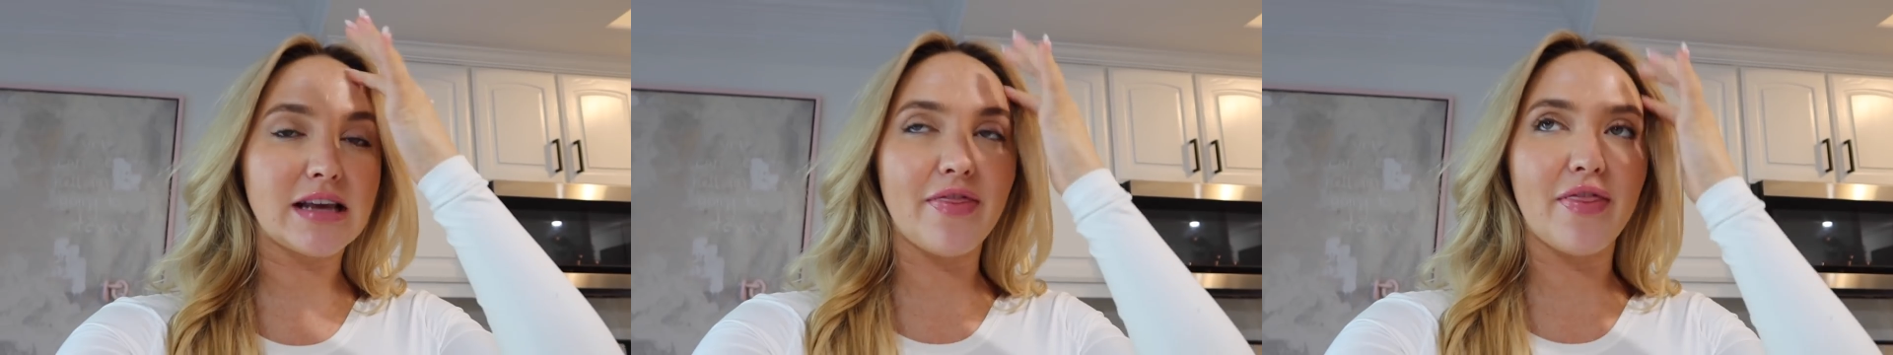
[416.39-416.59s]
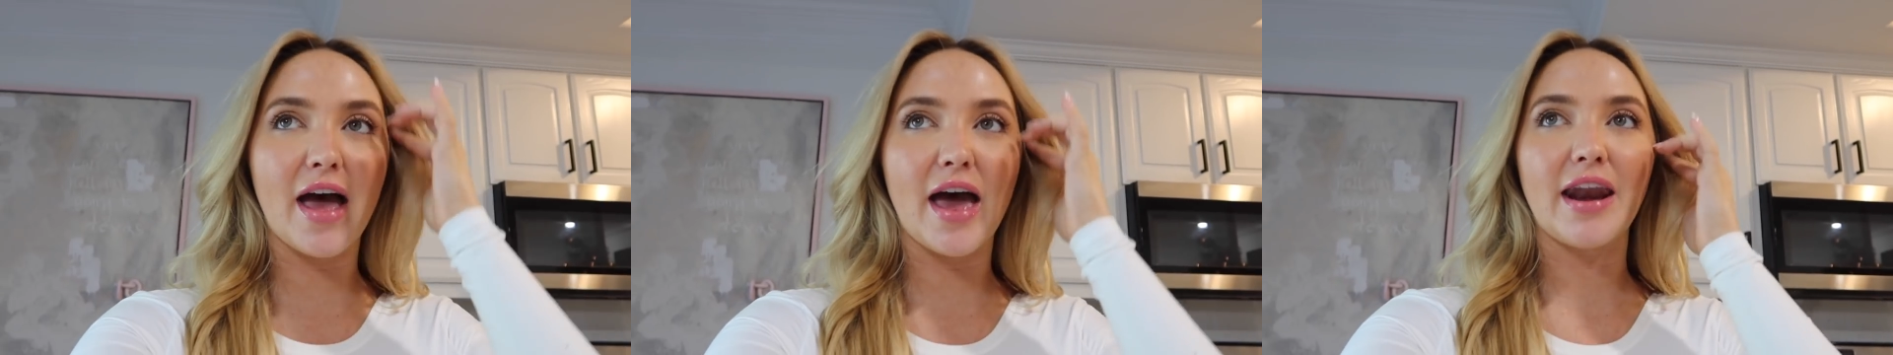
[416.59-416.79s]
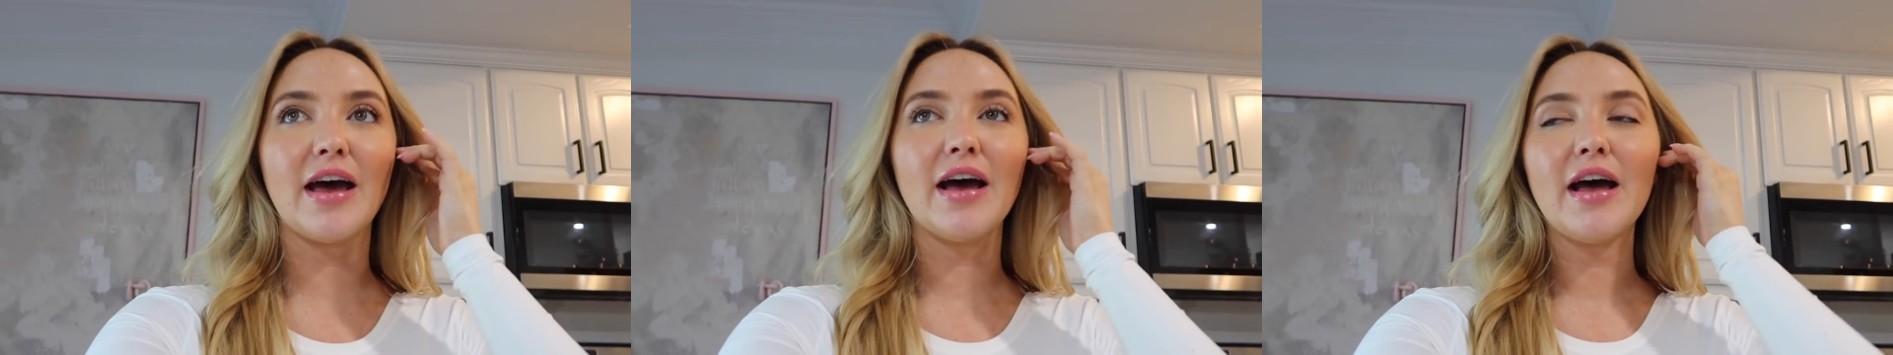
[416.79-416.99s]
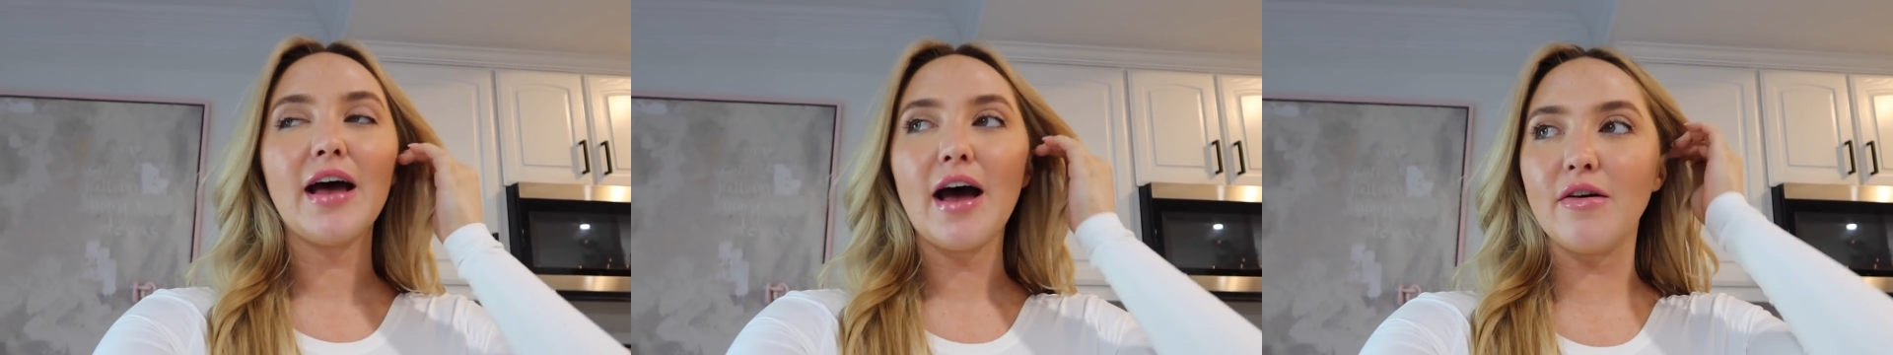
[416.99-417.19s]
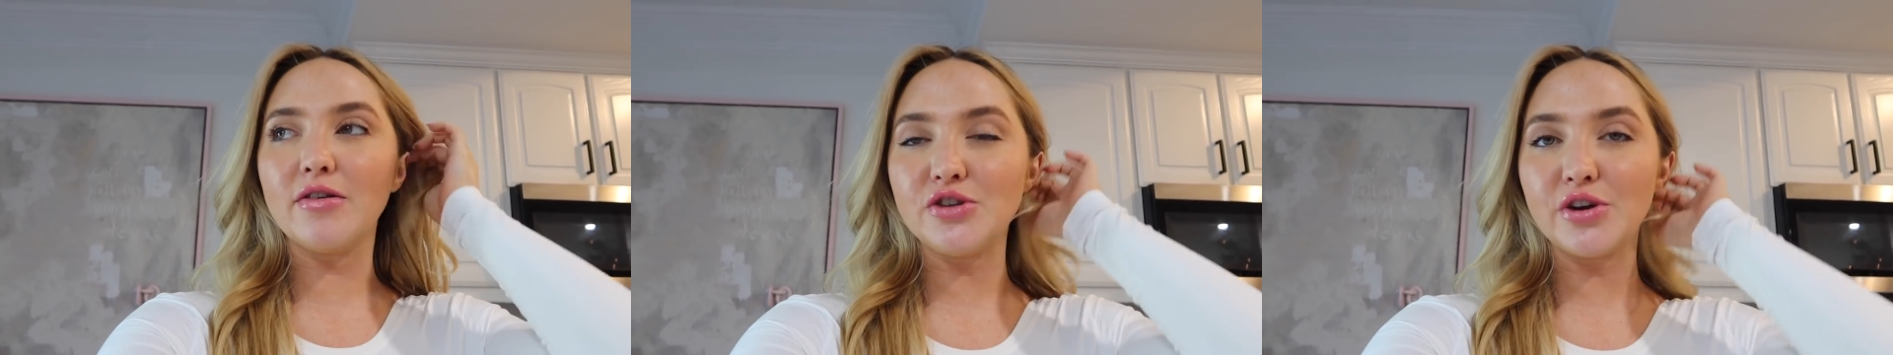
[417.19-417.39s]
and then
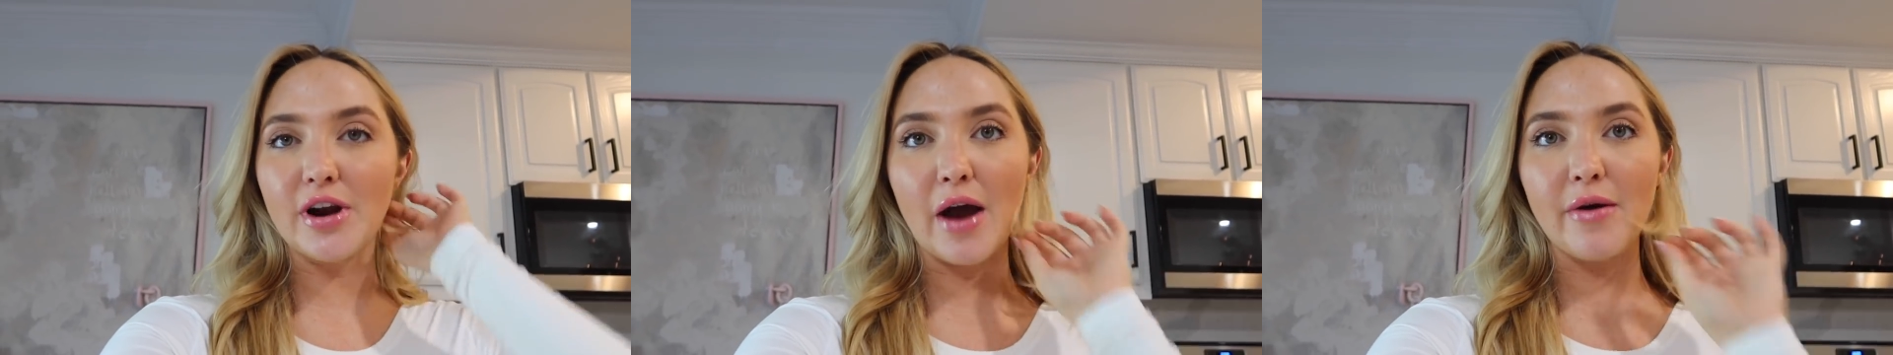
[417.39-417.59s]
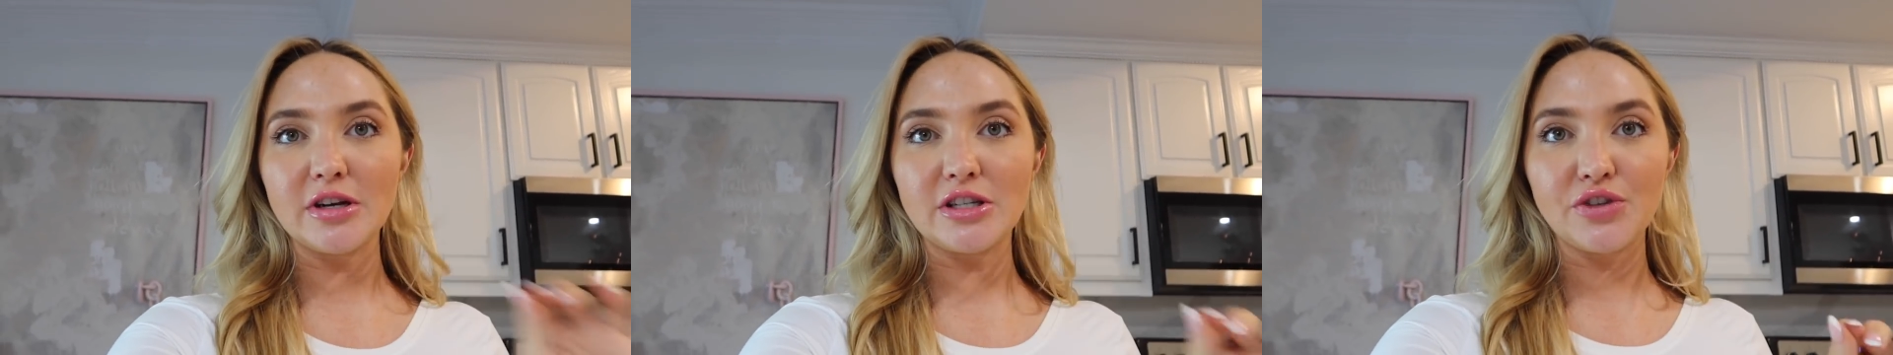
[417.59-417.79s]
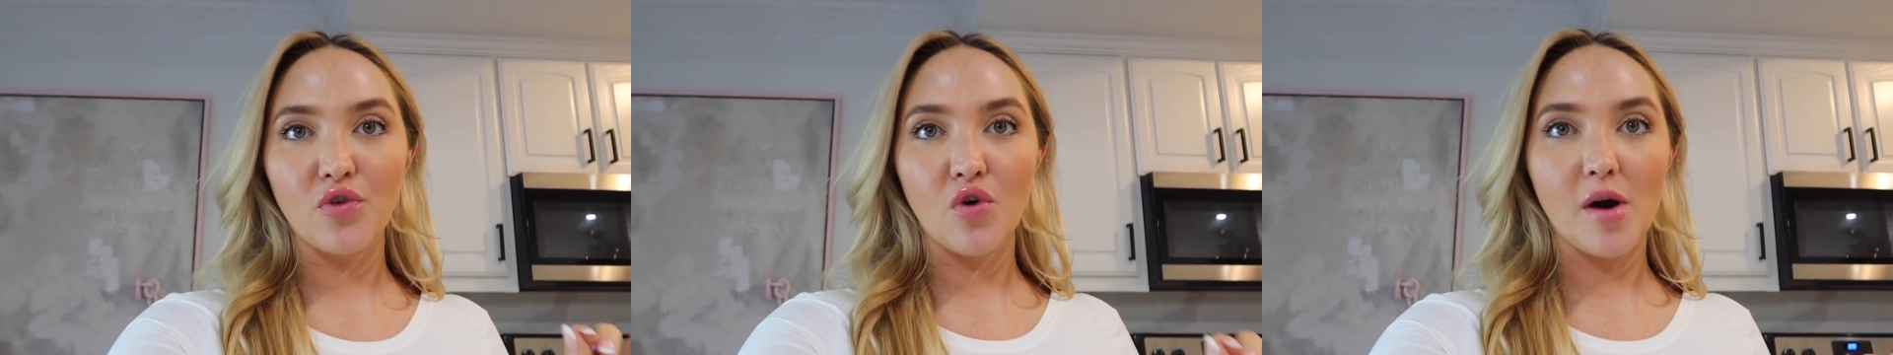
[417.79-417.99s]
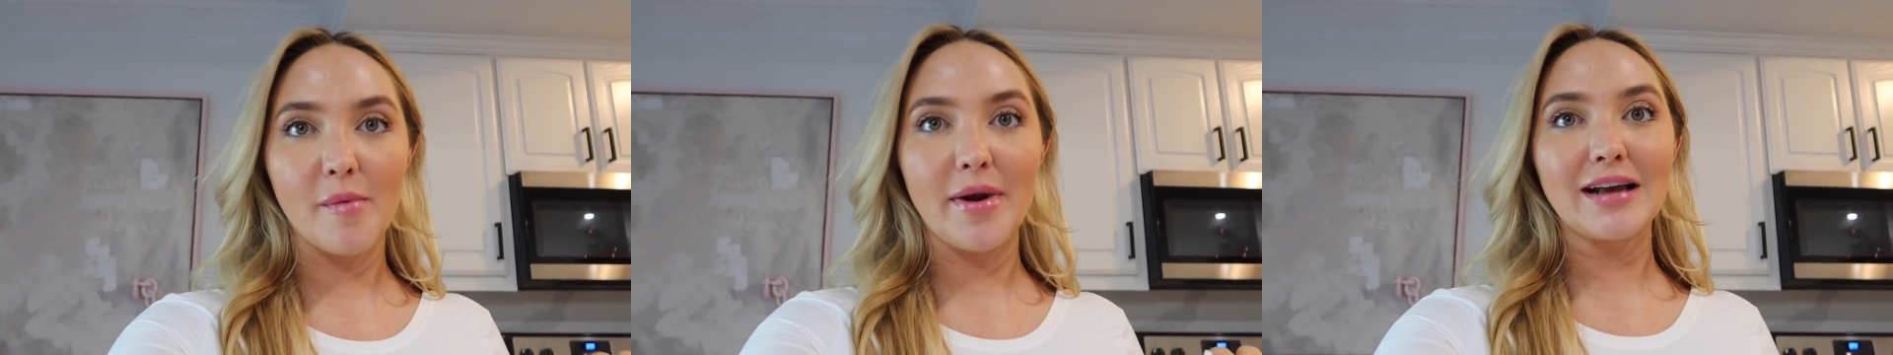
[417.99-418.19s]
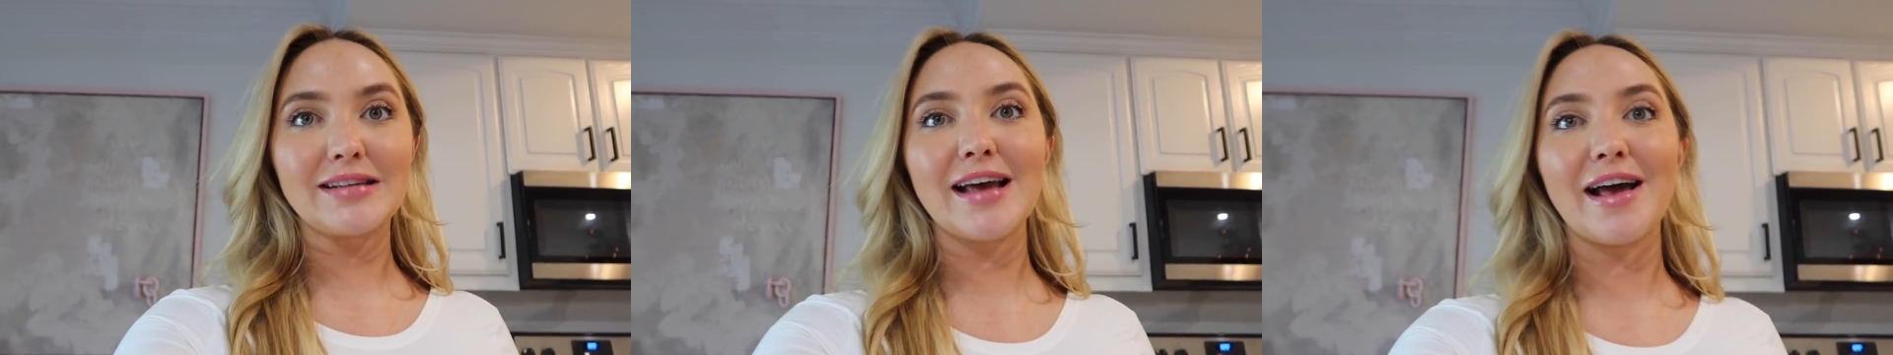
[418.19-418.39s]
I was doing outreach for
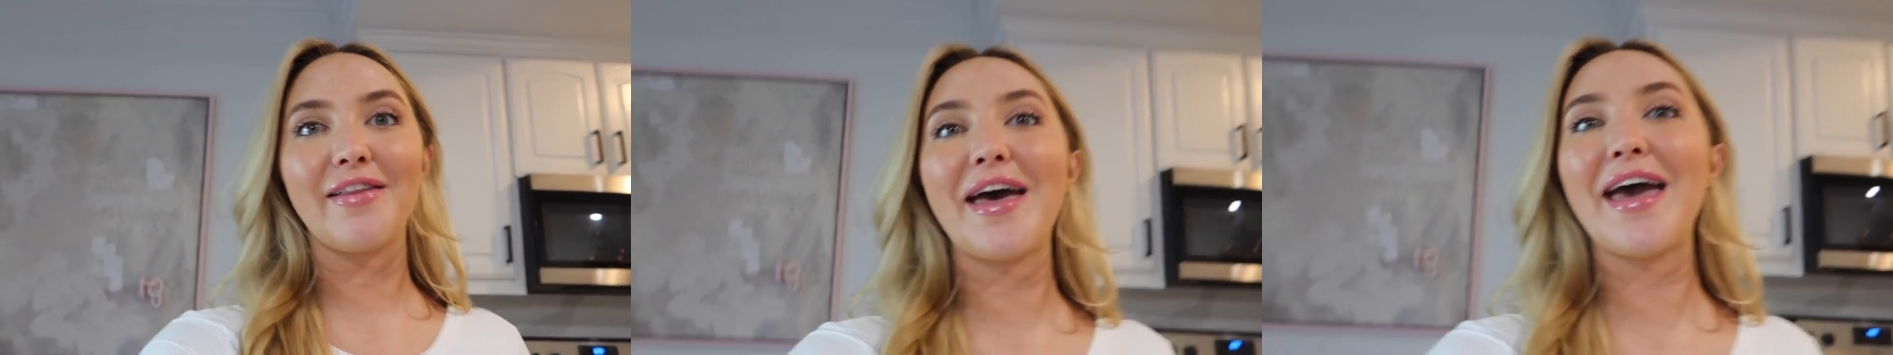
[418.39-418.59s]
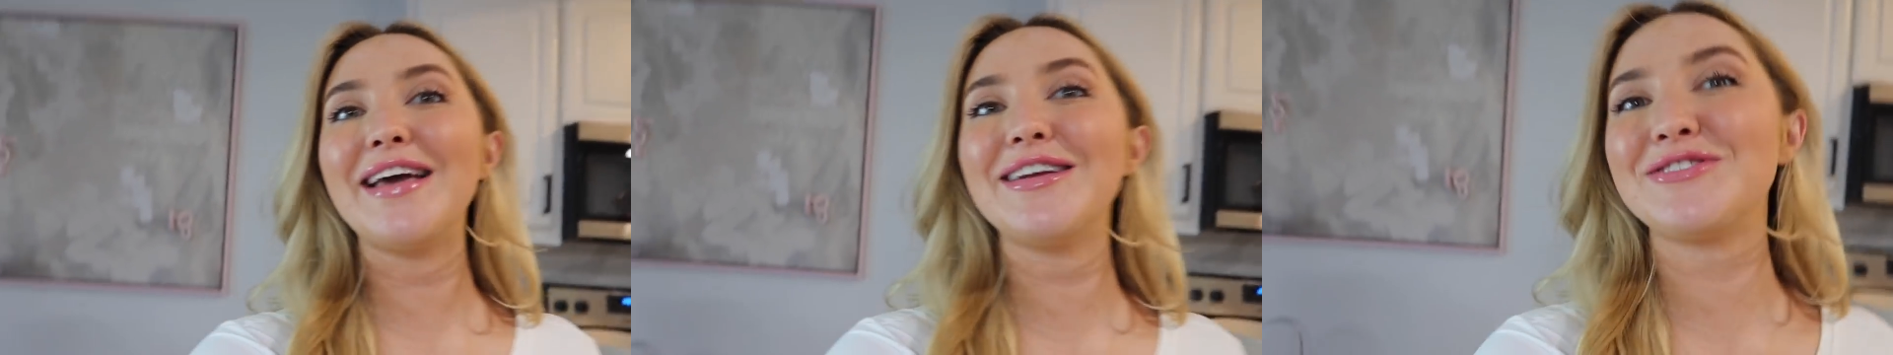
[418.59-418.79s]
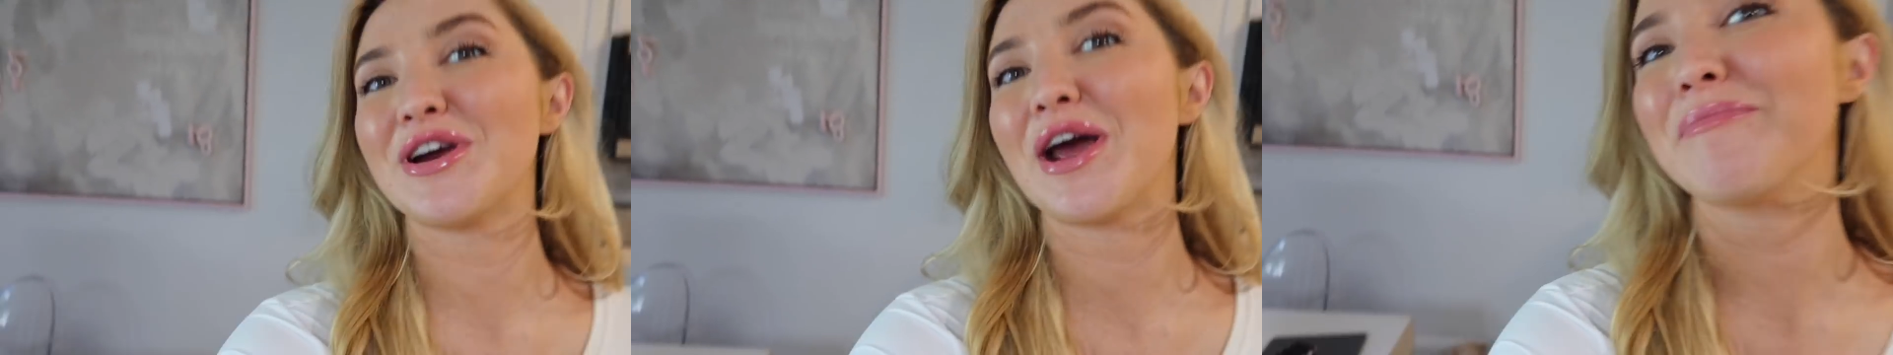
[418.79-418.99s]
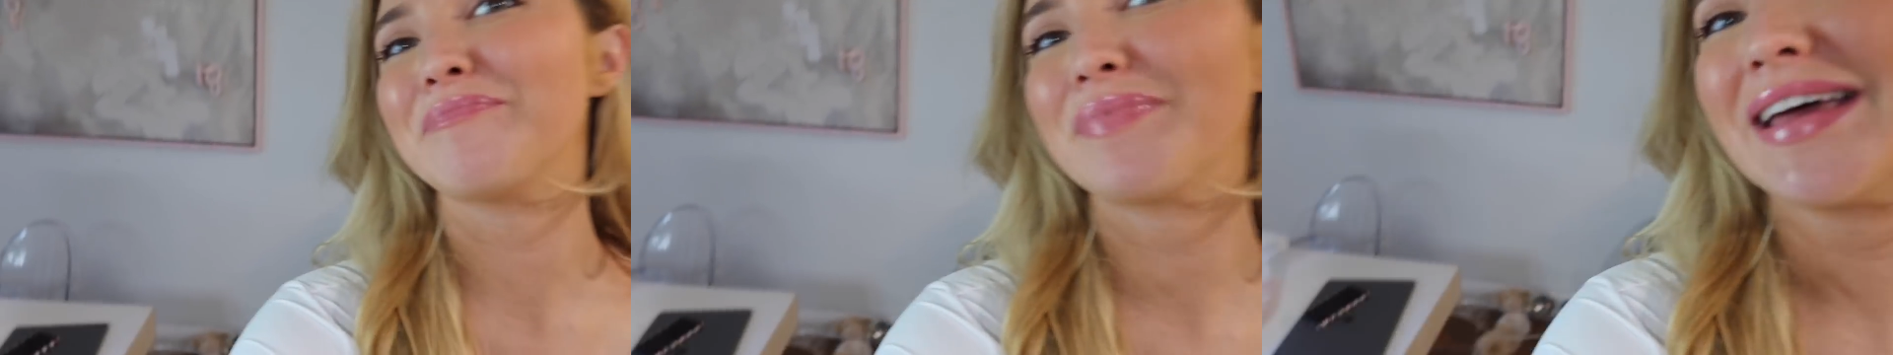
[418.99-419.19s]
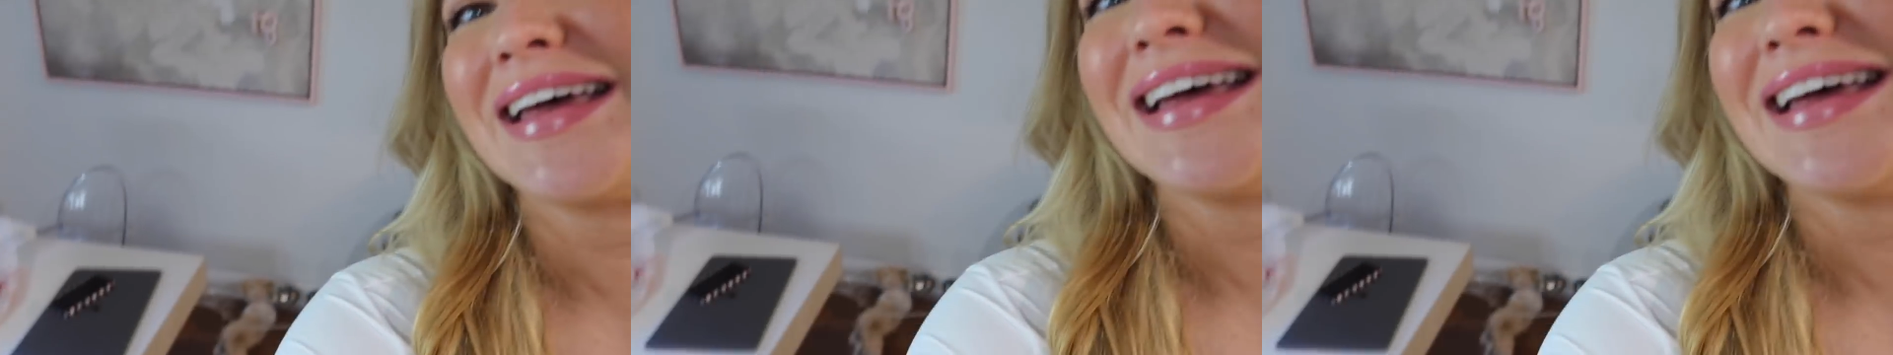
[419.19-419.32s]
my next LA trip.